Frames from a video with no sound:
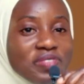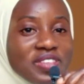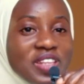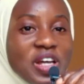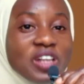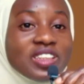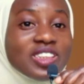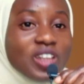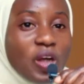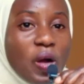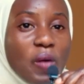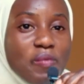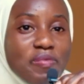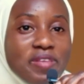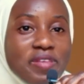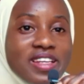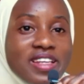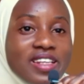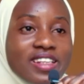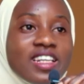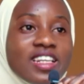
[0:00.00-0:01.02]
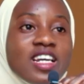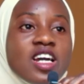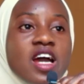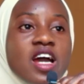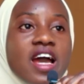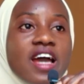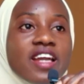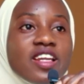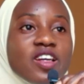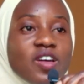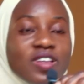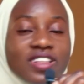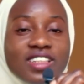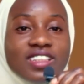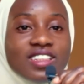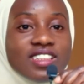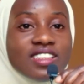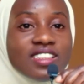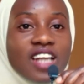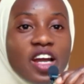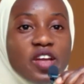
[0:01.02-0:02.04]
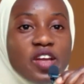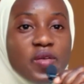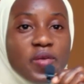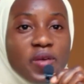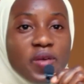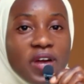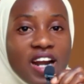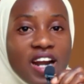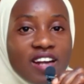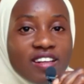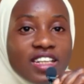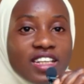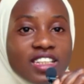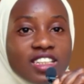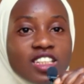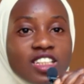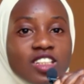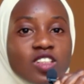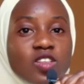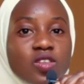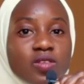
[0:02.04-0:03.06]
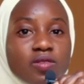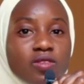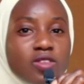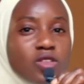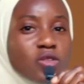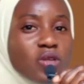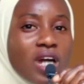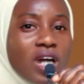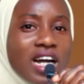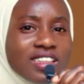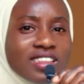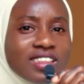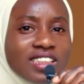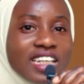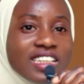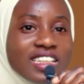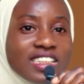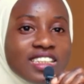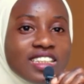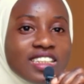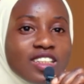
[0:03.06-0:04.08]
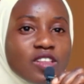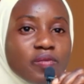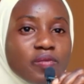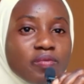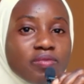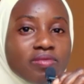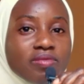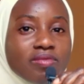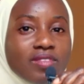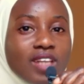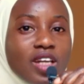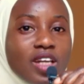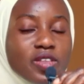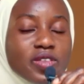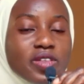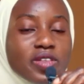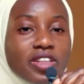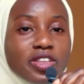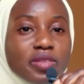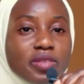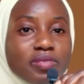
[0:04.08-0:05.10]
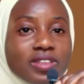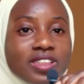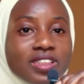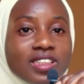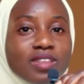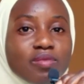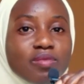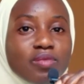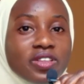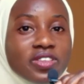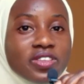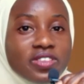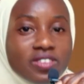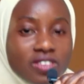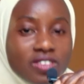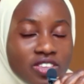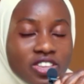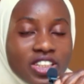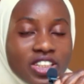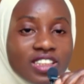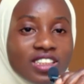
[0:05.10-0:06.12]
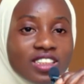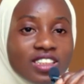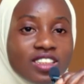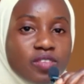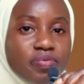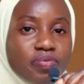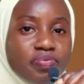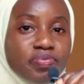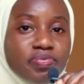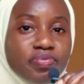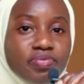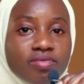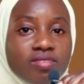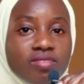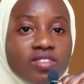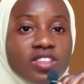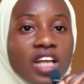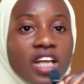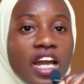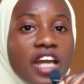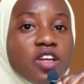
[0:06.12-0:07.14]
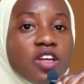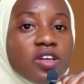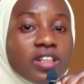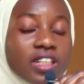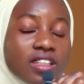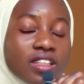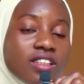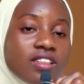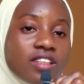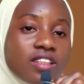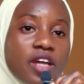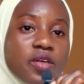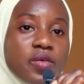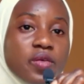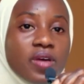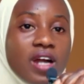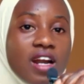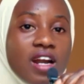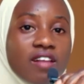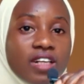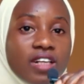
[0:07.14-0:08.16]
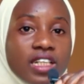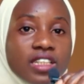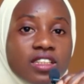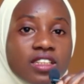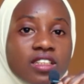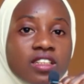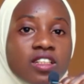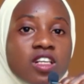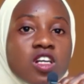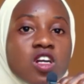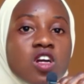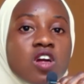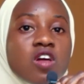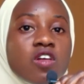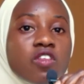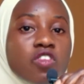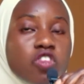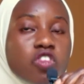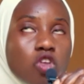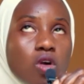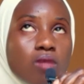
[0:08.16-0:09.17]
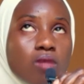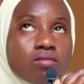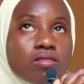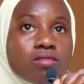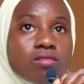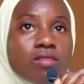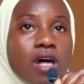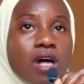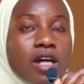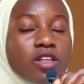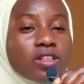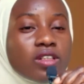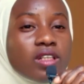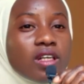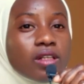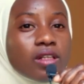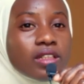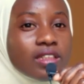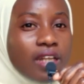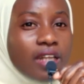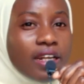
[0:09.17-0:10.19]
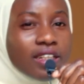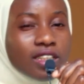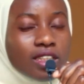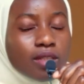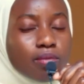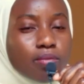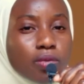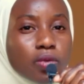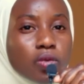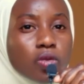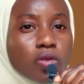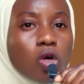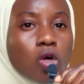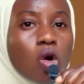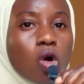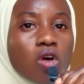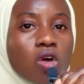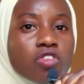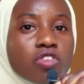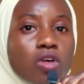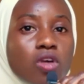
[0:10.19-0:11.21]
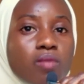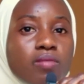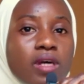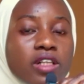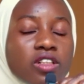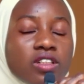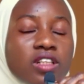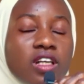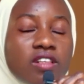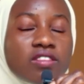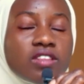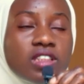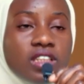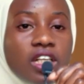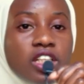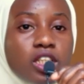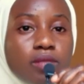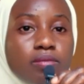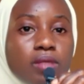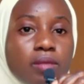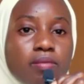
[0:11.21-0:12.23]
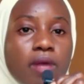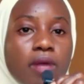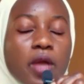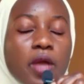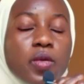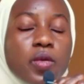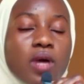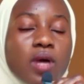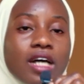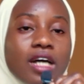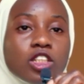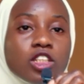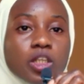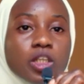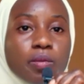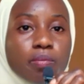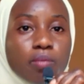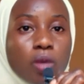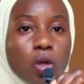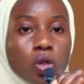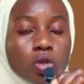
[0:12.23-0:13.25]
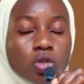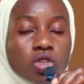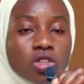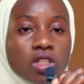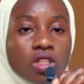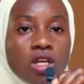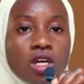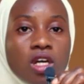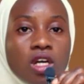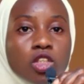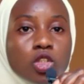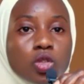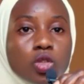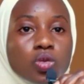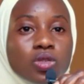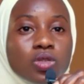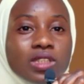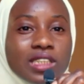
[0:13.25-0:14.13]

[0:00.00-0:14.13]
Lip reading: not copying. Any other thing that you are writing, you are citing. I don't know how to put it, but you get it. Any other thing that you are writing from another textbook or from another research paper, you are supposed to